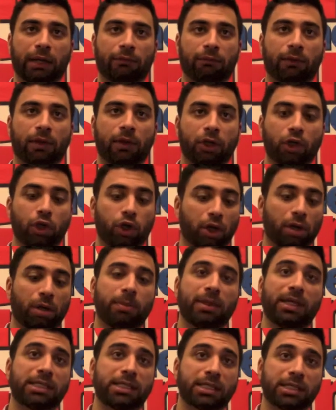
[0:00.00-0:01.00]
and if you're going
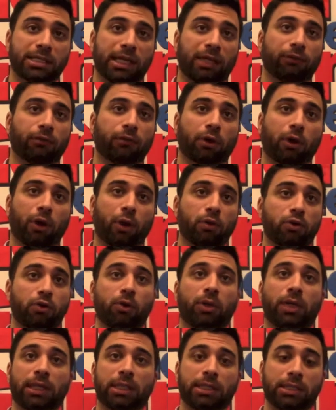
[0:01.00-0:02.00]
to be a successful coach,
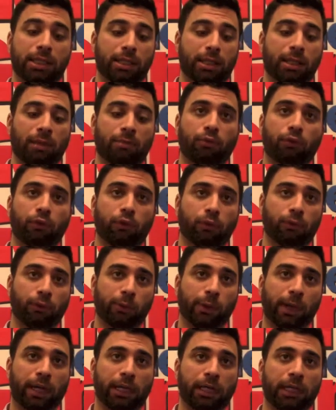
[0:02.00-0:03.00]
you need to improve
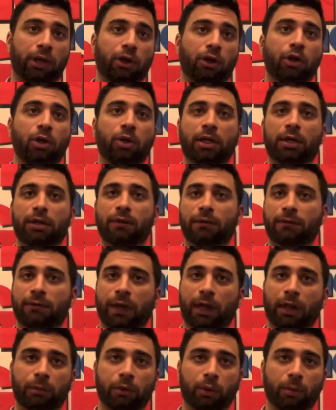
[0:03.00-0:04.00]
throughout a year, you need to
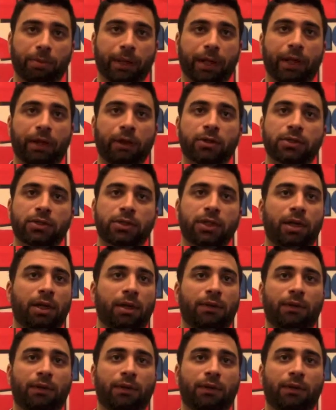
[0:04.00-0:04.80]
develop your players,